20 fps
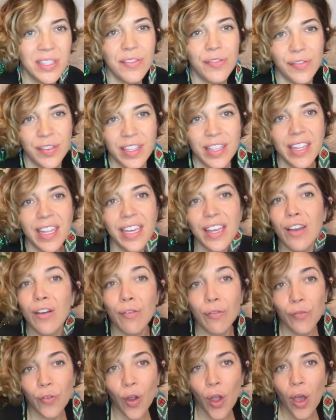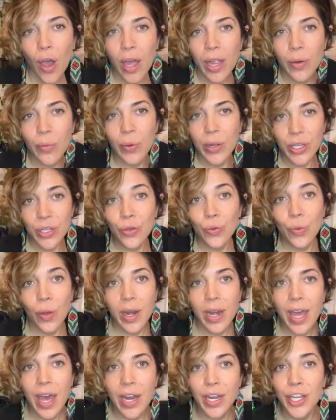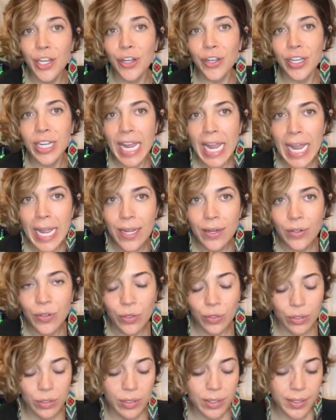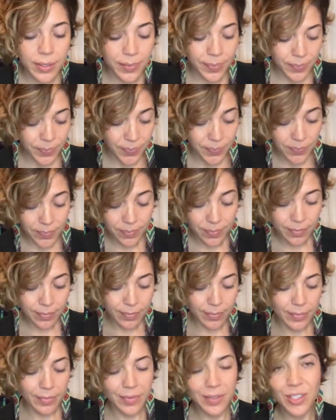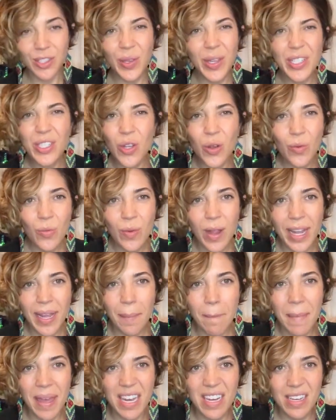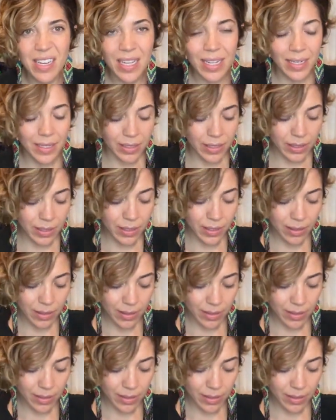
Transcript: you feel like a fraud when you run out of your candles. So I don't recommend it.